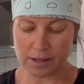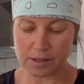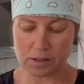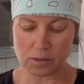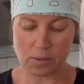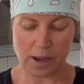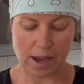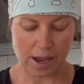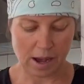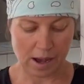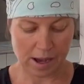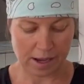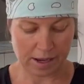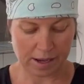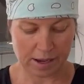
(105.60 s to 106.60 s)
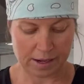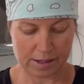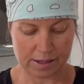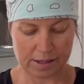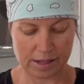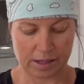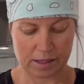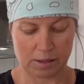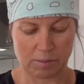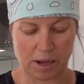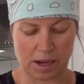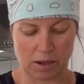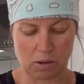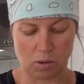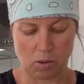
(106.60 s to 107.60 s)
the way I kind of stick to
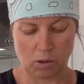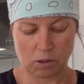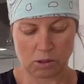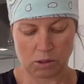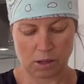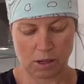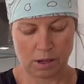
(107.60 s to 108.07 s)
my goals.